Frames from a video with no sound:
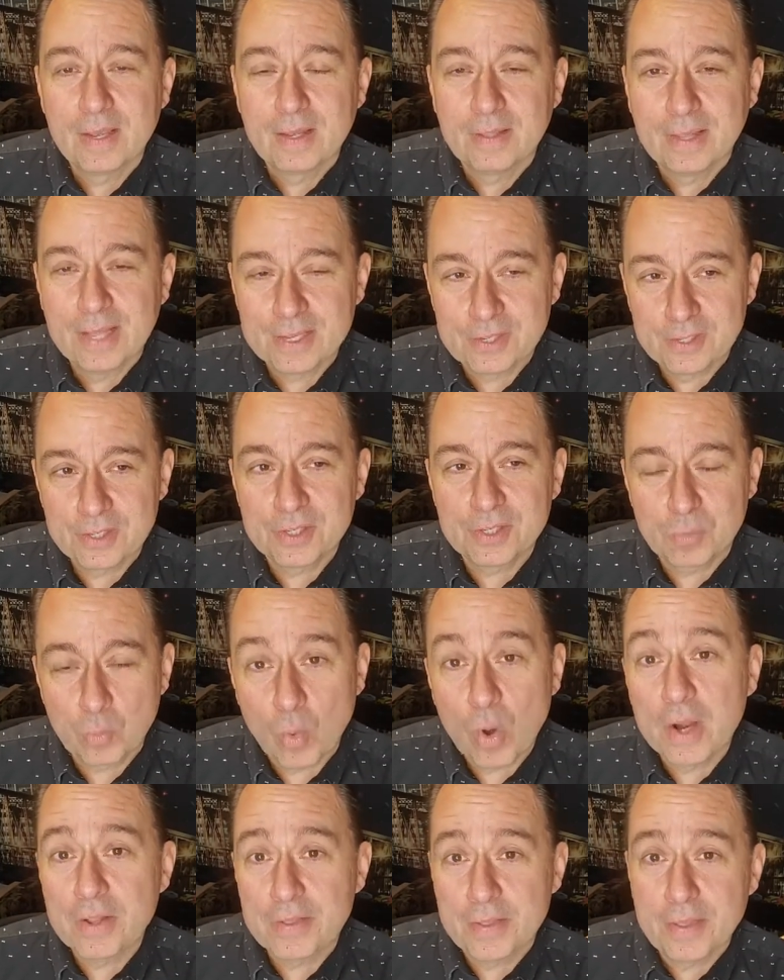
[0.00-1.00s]
That's just
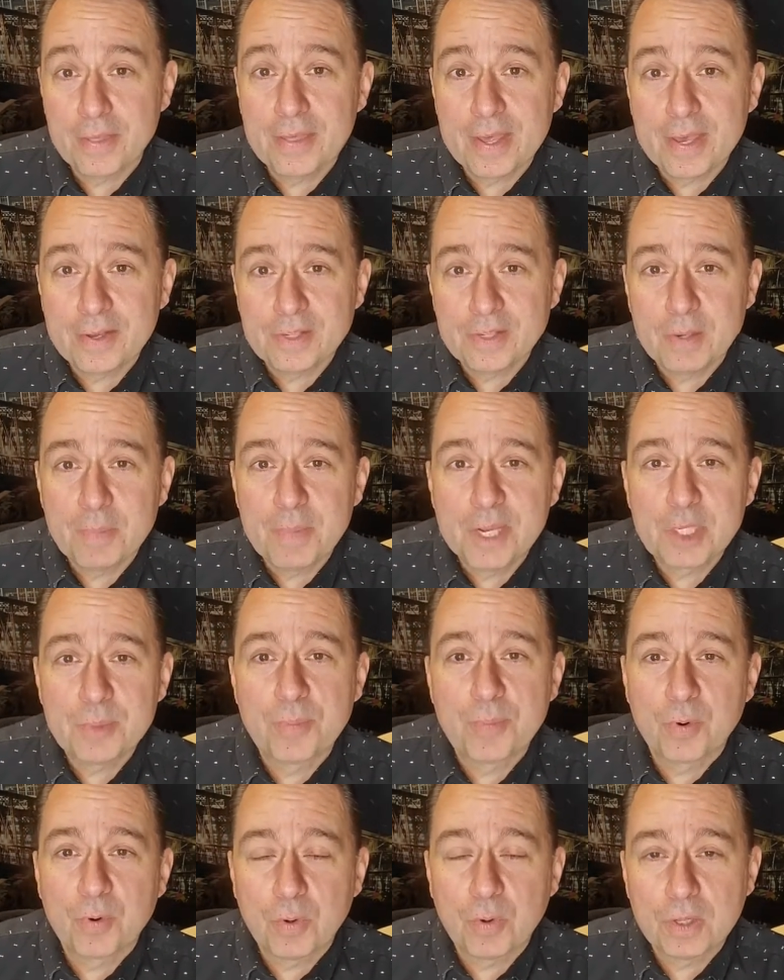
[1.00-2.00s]
one of the things that makes
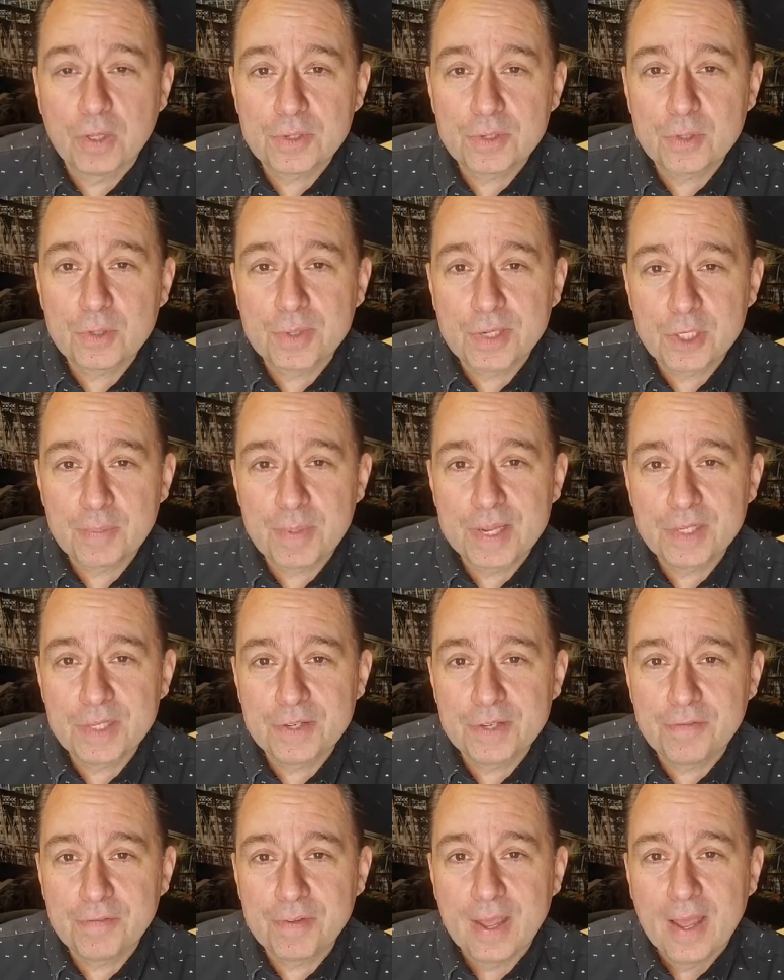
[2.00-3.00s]
Barolo so
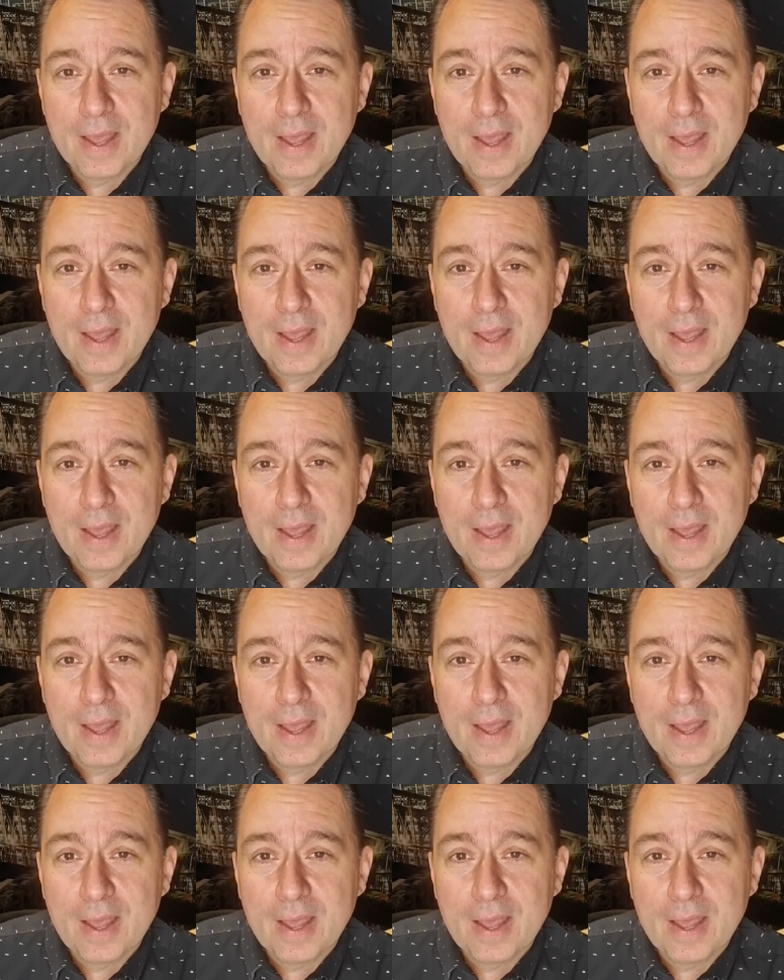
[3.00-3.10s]
expensive.